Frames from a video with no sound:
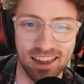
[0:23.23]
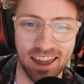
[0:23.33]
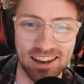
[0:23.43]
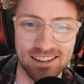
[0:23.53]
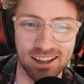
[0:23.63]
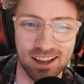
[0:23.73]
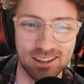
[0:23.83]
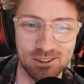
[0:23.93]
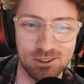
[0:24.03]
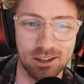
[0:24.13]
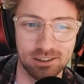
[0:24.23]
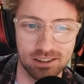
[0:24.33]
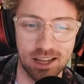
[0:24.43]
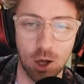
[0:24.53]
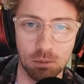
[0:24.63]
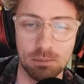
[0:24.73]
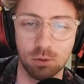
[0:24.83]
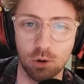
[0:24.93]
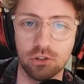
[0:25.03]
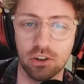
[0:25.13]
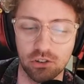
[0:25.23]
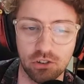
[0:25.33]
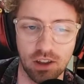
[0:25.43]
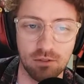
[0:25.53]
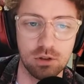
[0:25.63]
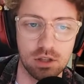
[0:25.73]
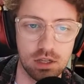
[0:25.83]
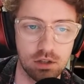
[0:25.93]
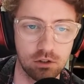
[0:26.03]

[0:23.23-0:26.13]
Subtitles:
And you guys are going to help me process everything.